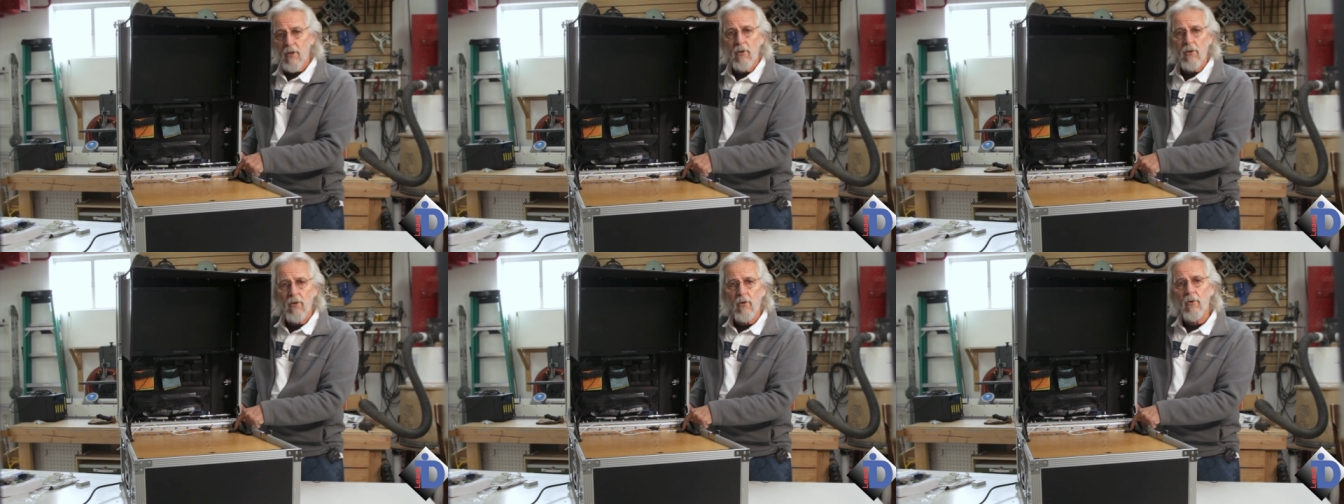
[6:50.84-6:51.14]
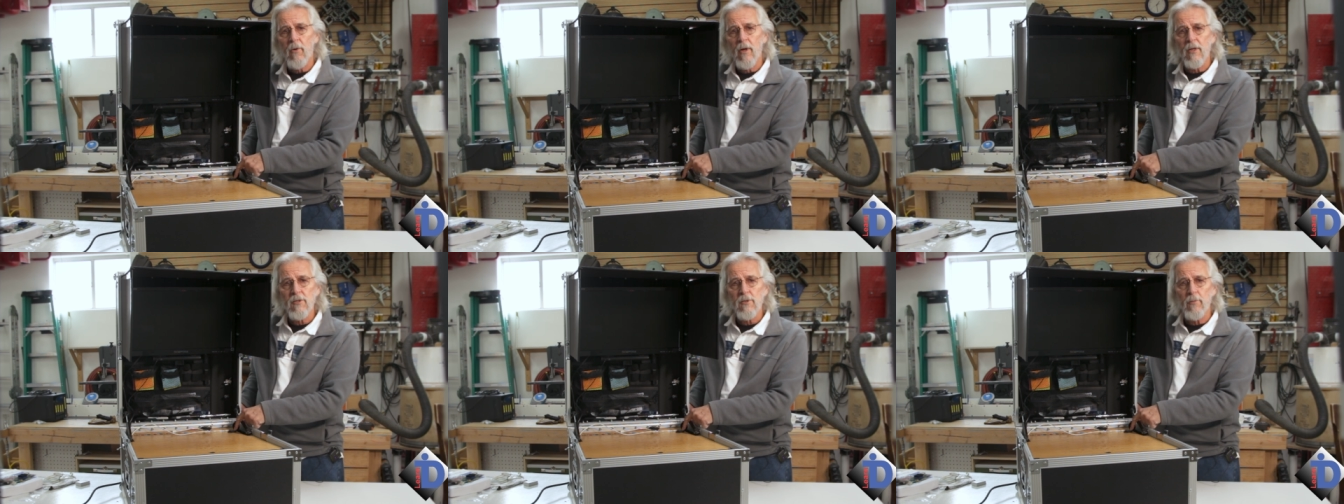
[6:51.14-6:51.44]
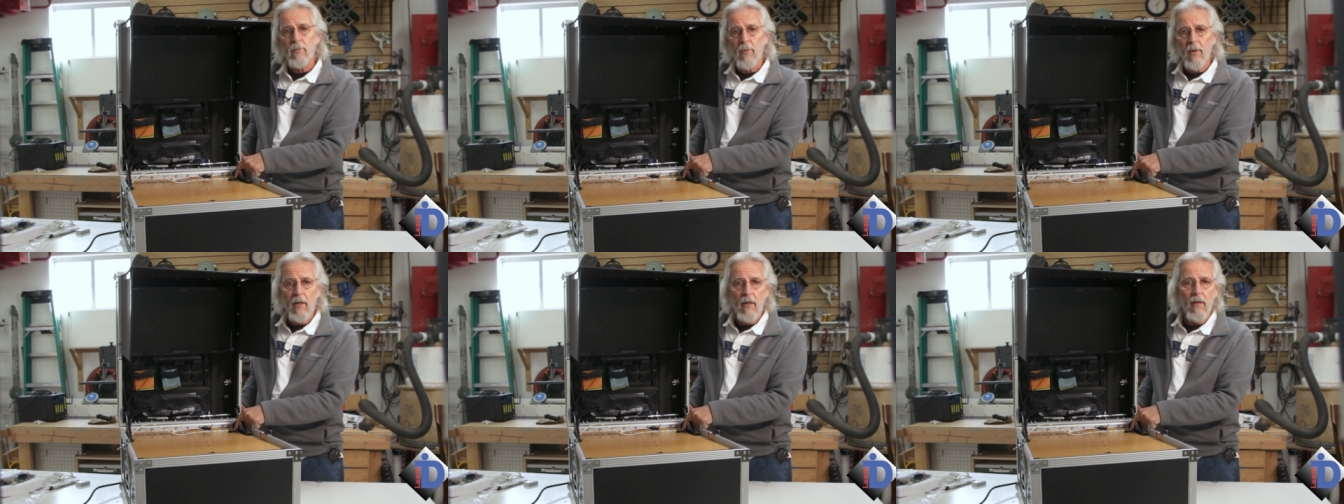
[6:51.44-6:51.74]
a
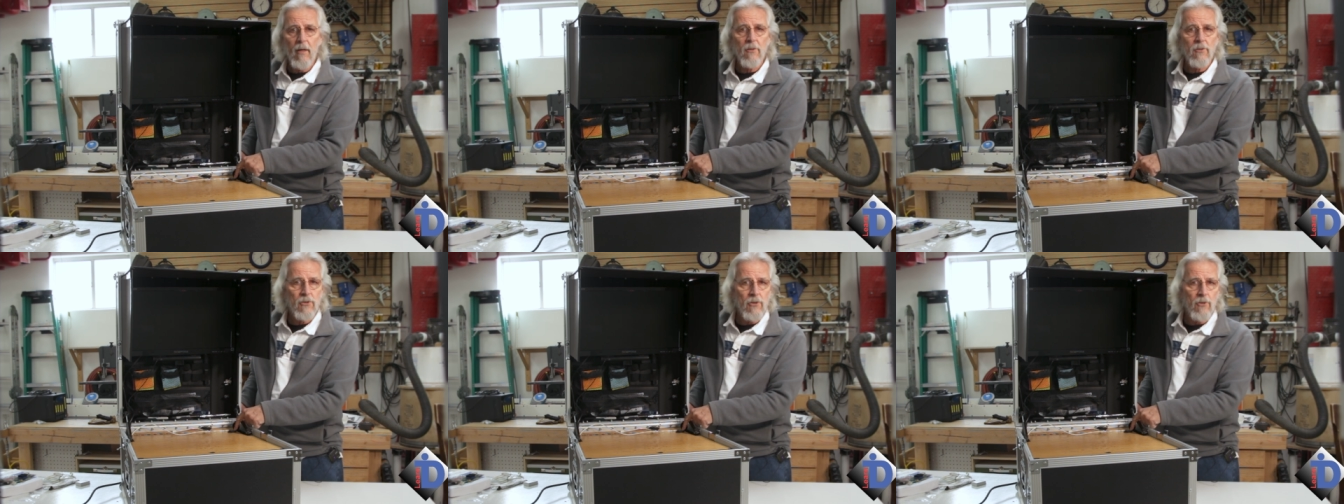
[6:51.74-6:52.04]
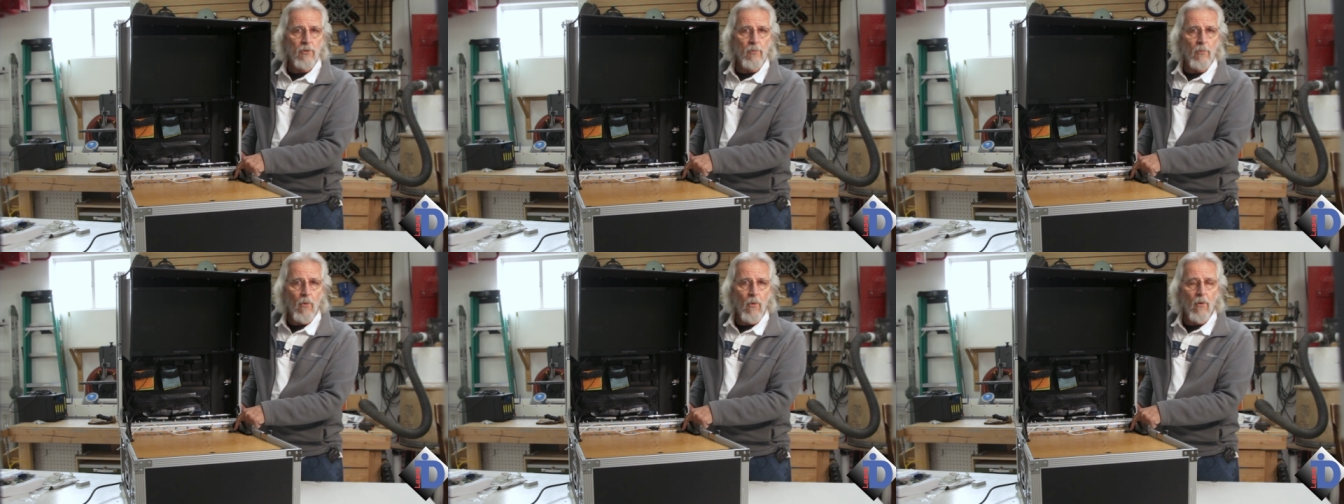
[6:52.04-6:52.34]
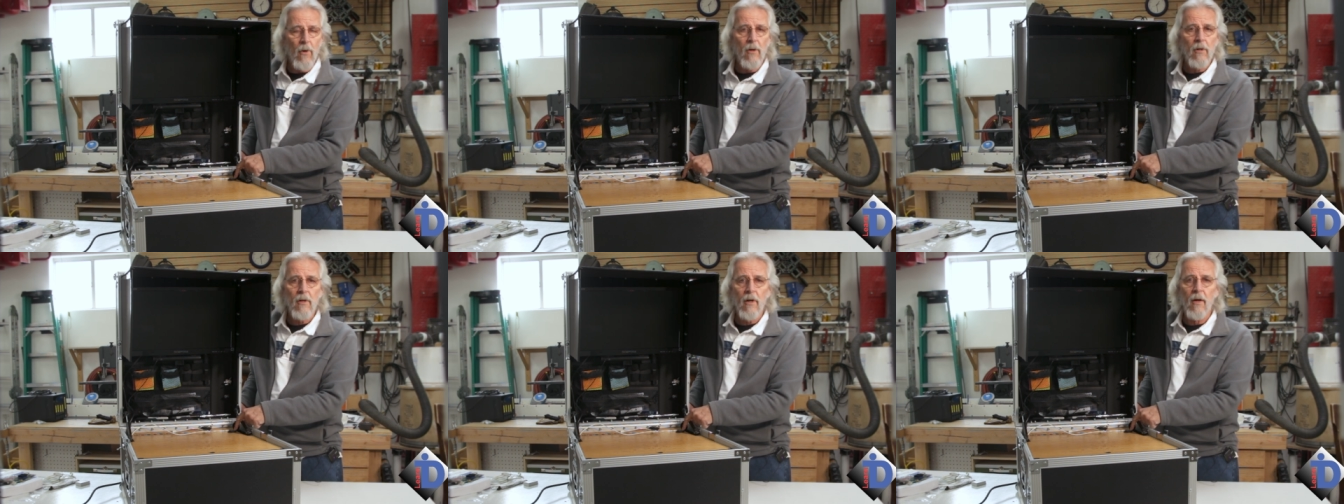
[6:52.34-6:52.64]
USB 2
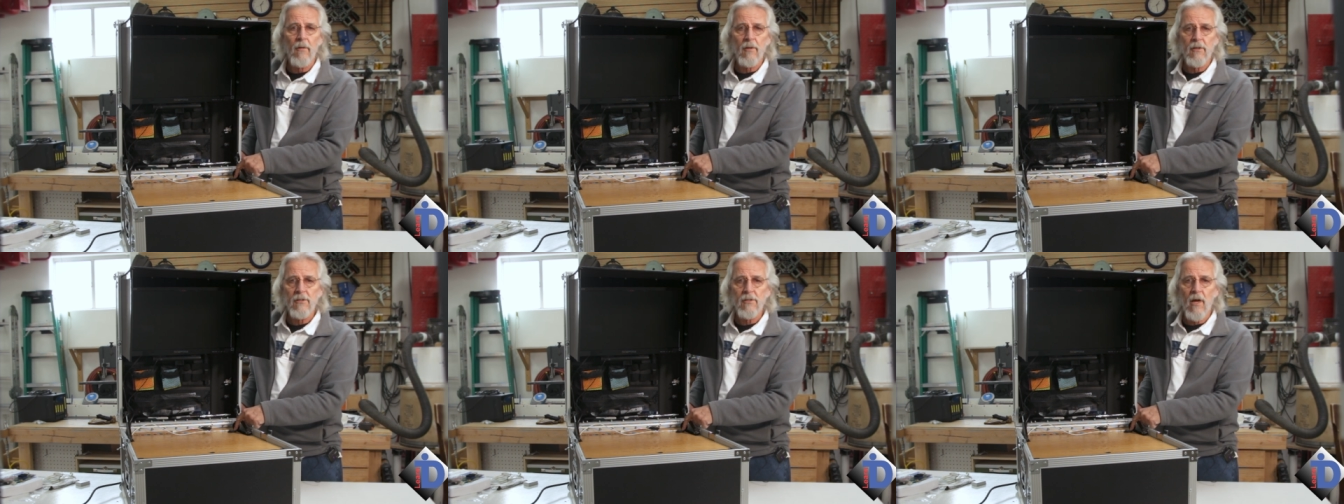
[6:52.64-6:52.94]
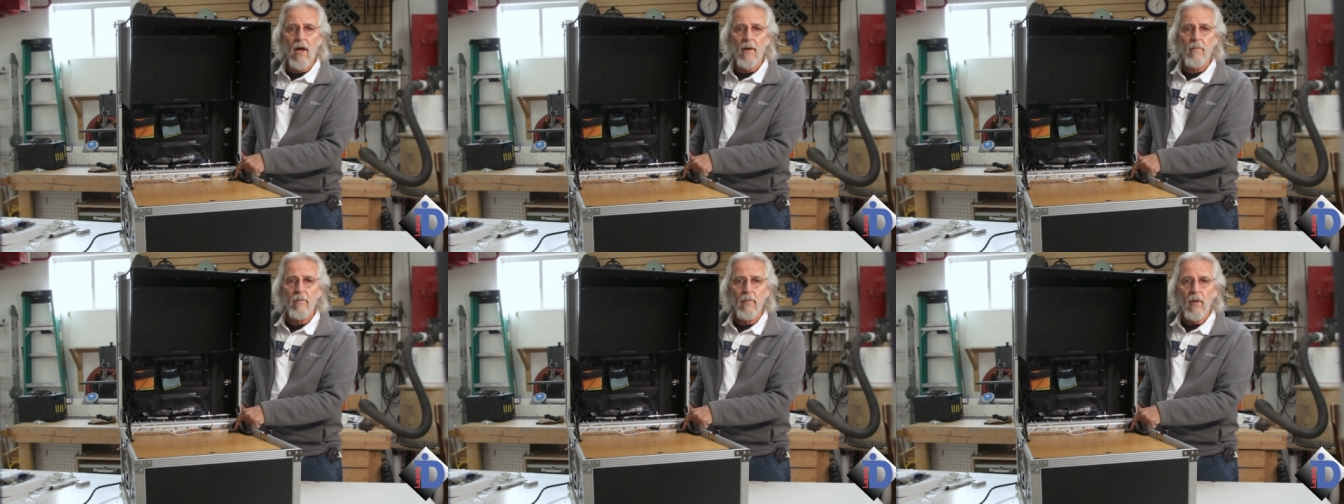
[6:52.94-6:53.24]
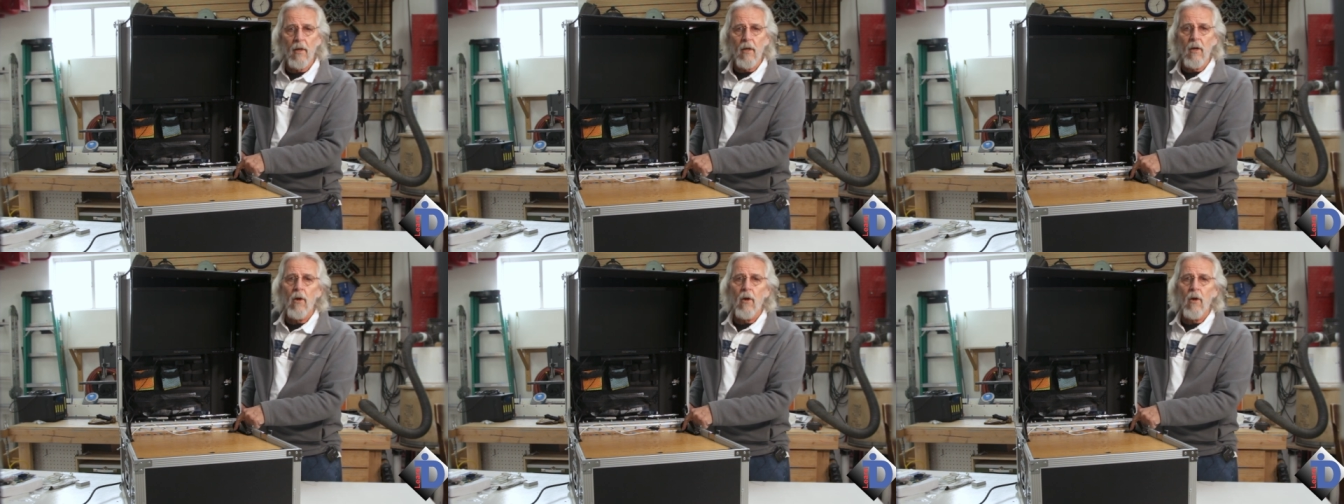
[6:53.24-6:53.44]
port on the top,